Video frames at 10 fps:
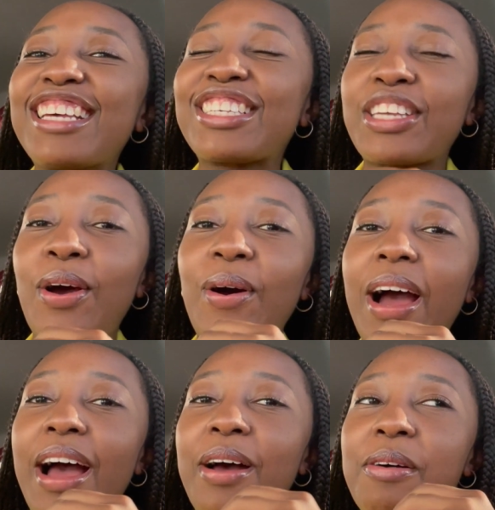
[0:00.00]
So
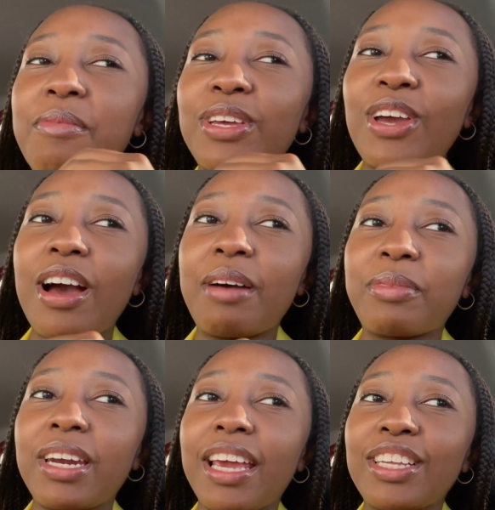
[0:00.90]
yeah, I'm
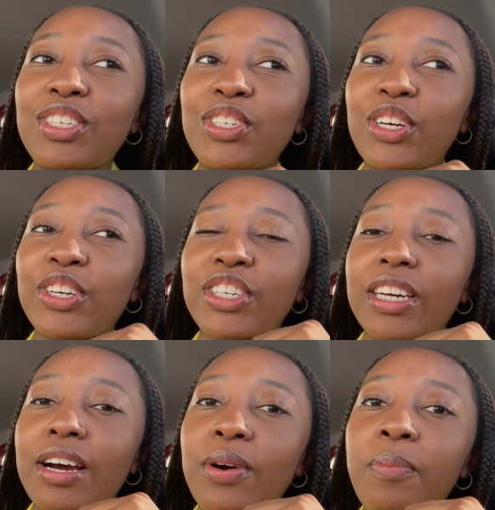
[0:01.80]
gonna head to church
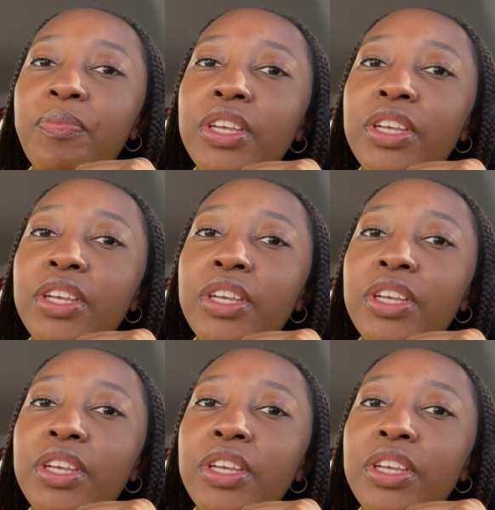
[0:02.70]
now,